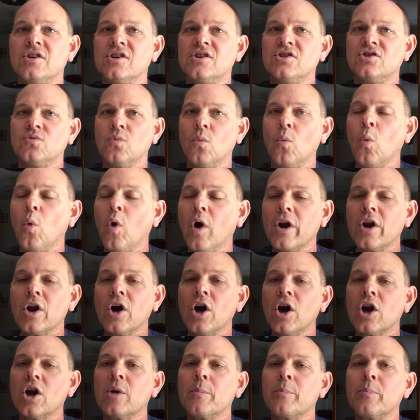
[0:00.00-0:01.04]
is
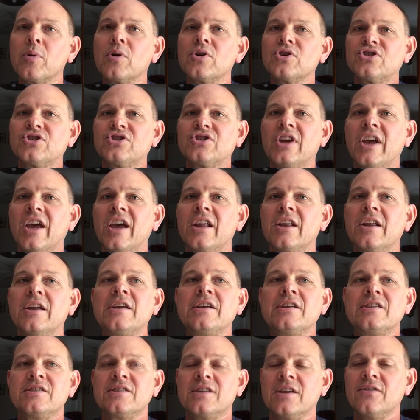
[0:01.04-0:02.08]
100%
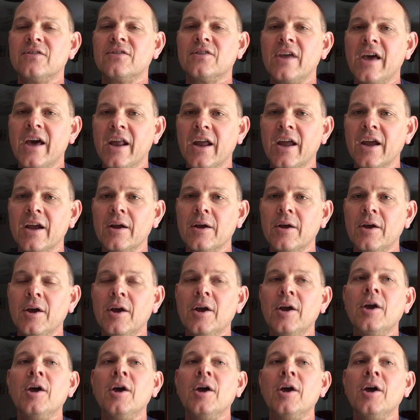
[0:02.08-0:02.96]
synthetic